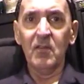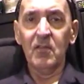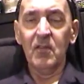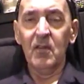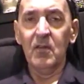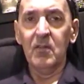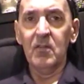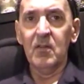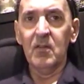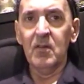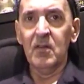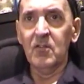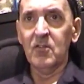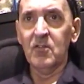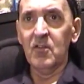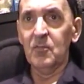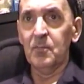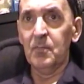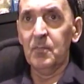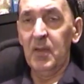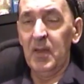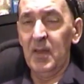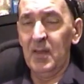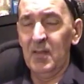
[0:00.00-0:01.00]
that are
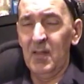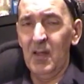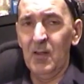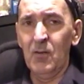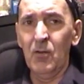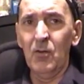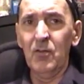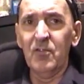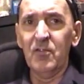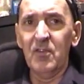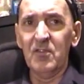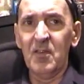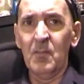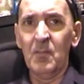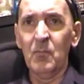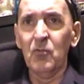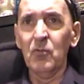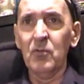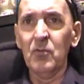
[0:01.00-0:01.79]
just being, they're not some